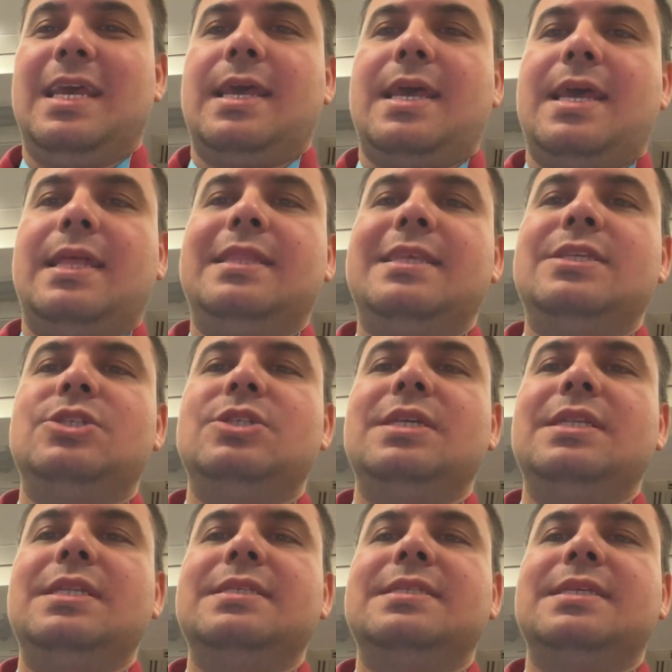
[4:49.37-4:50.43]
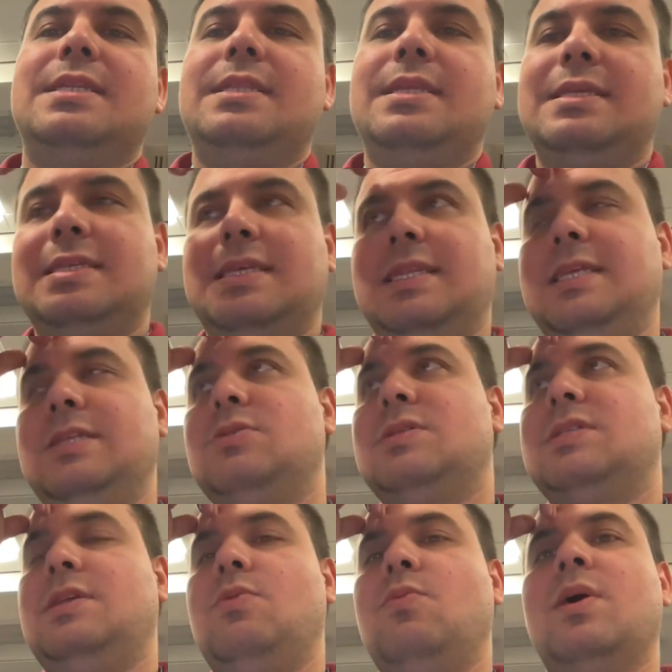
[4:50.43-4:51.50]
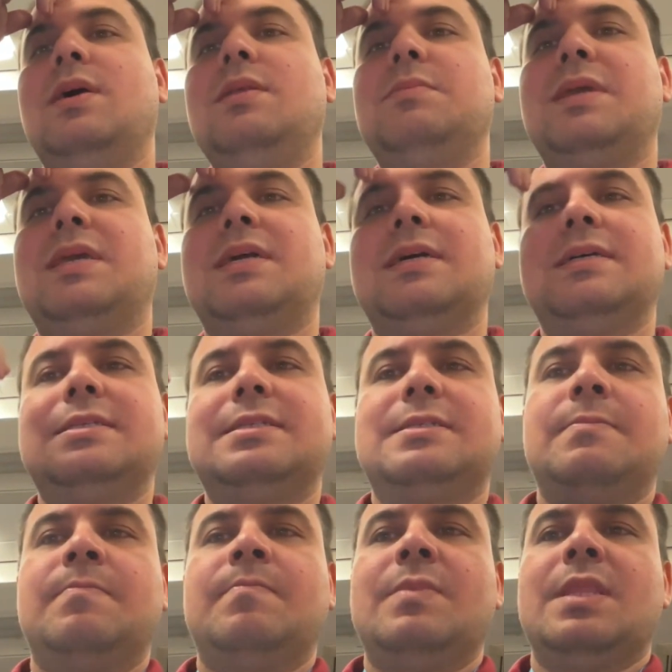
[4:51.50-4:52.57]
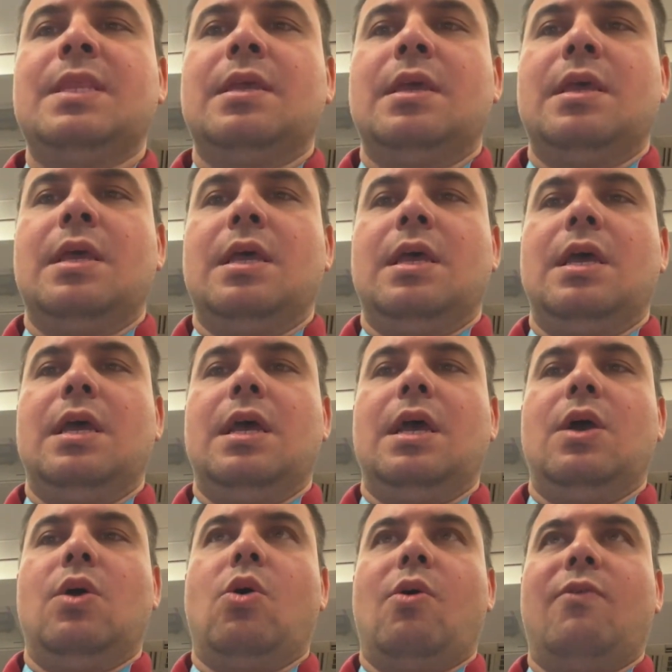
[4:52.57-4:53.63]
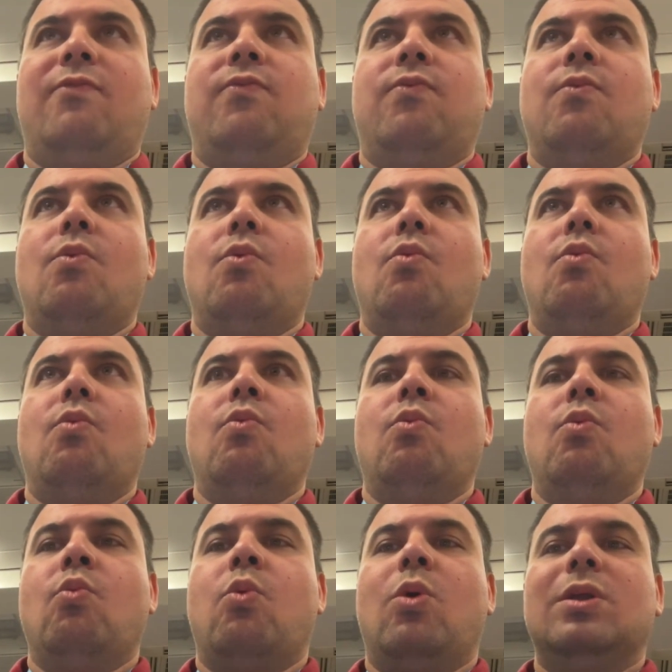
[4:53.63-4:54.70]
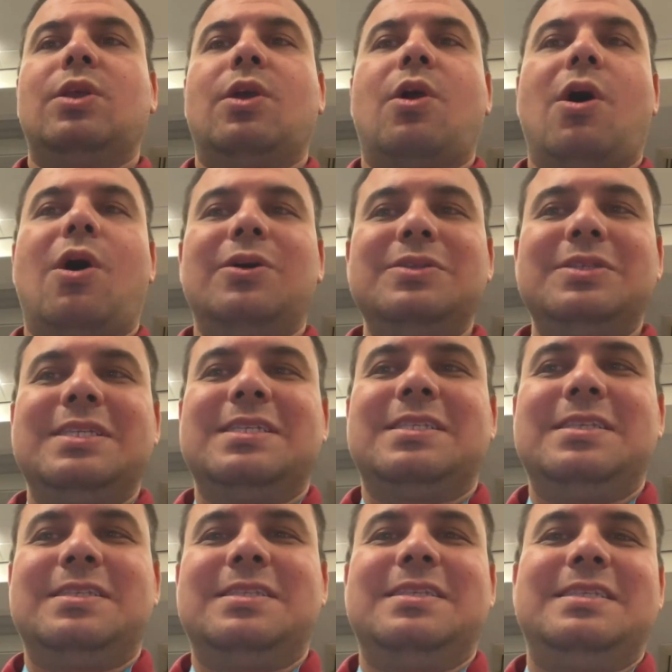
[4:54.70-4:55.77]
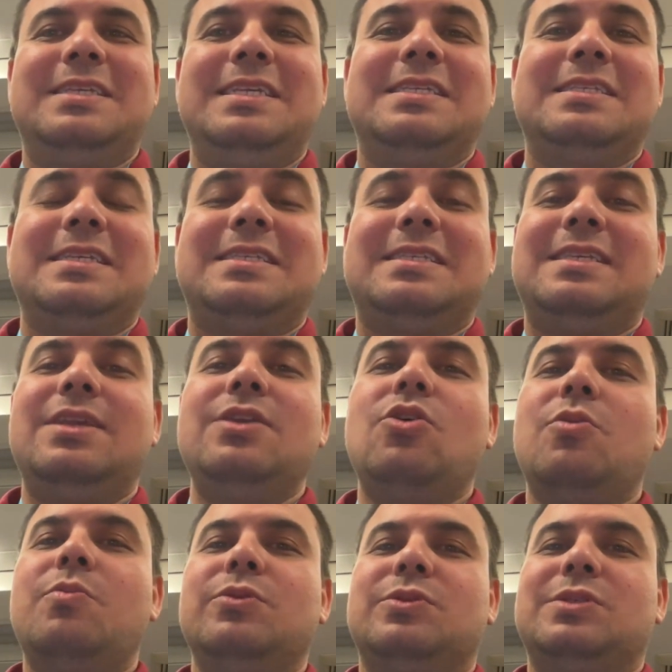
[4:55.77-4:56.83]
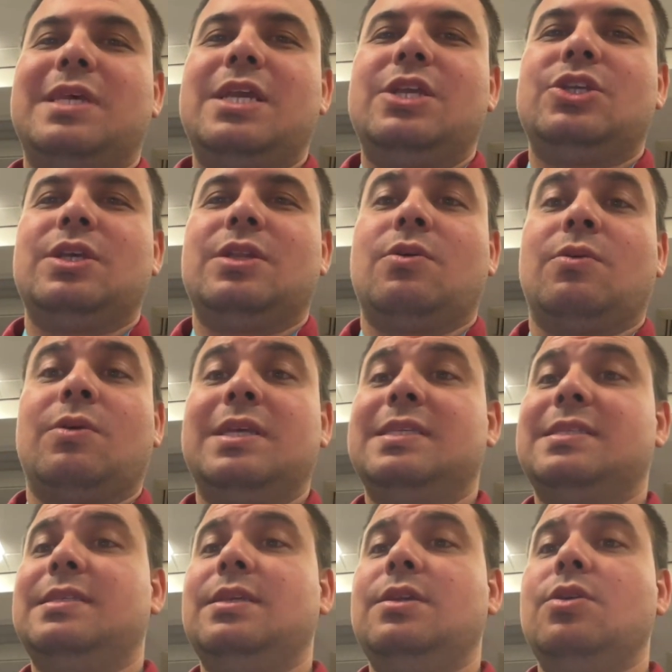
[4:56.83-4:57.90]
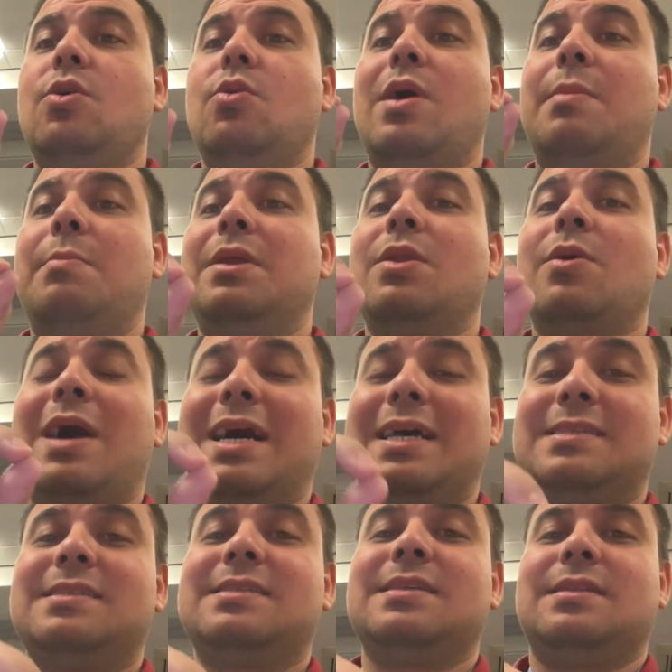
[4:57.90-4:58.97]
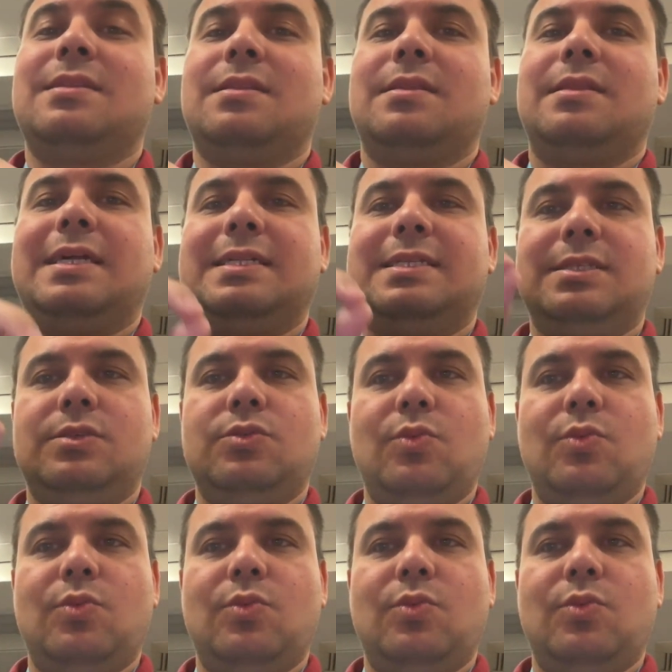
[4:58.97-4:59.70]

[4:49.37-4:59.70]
And this gene is an interesting one because of What causes this disease is a single mutation on a single amino acid that's